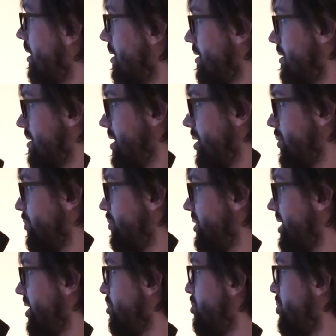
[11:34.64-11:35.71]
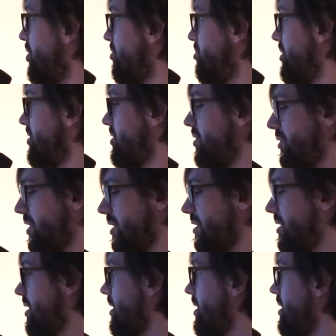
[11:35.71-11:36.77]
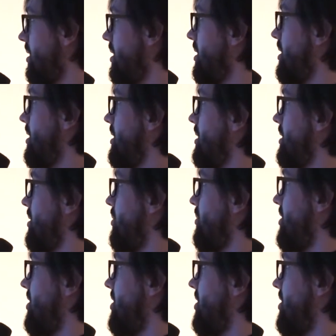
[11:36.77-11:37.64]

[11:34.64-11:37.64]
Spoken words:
So the improvements during over